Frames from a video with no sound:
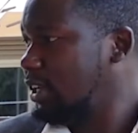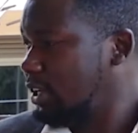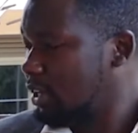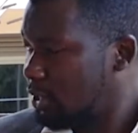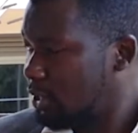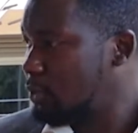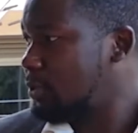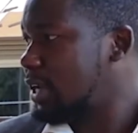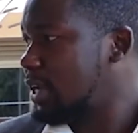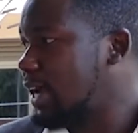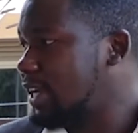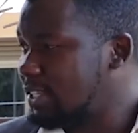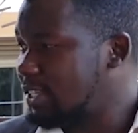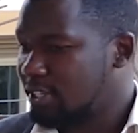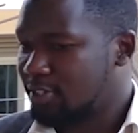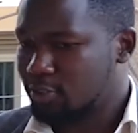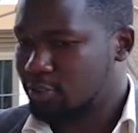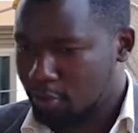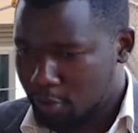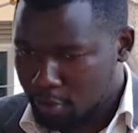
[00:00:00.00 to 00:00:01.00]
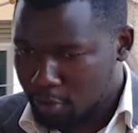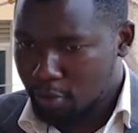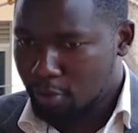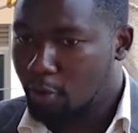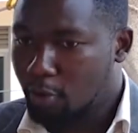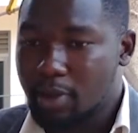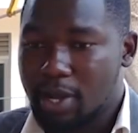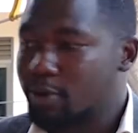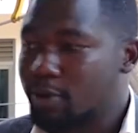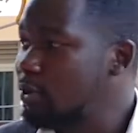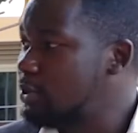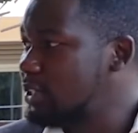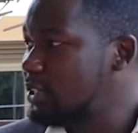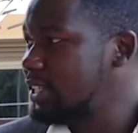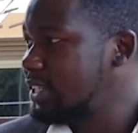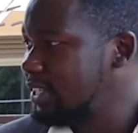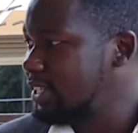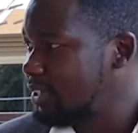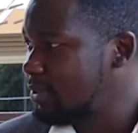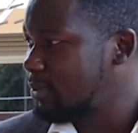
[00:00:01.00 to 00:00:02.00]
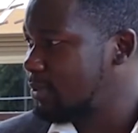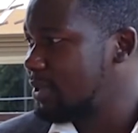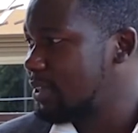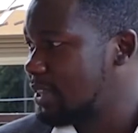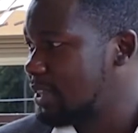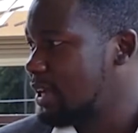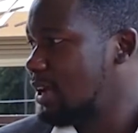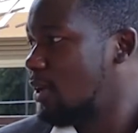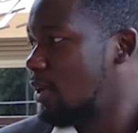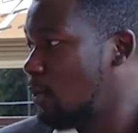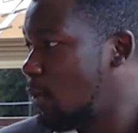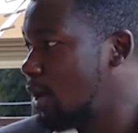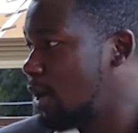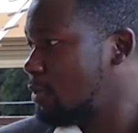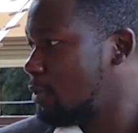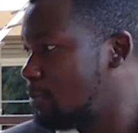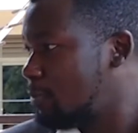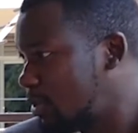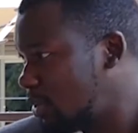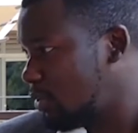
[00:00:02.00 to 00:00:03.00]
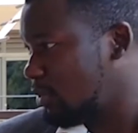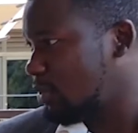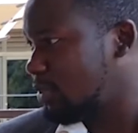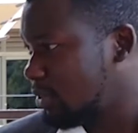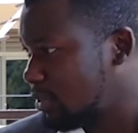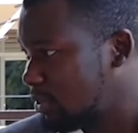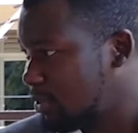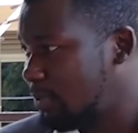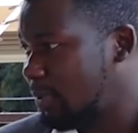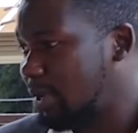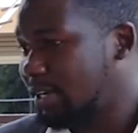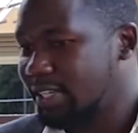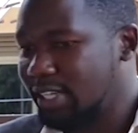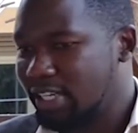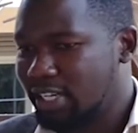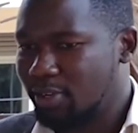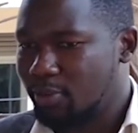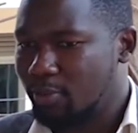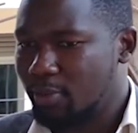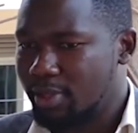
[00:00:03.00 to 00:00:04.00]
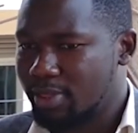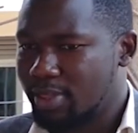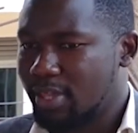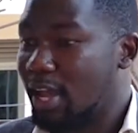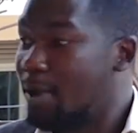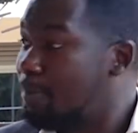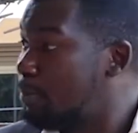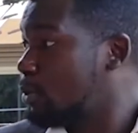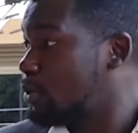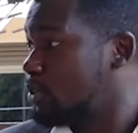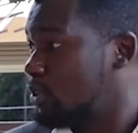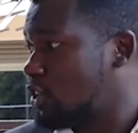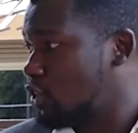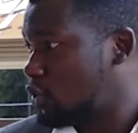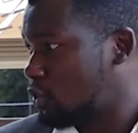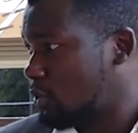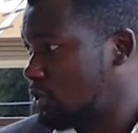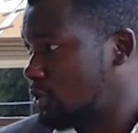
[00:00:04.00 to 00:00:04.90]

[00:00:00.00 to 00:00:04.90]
fully united. So we are not dealing with one opinion. We are dealing with a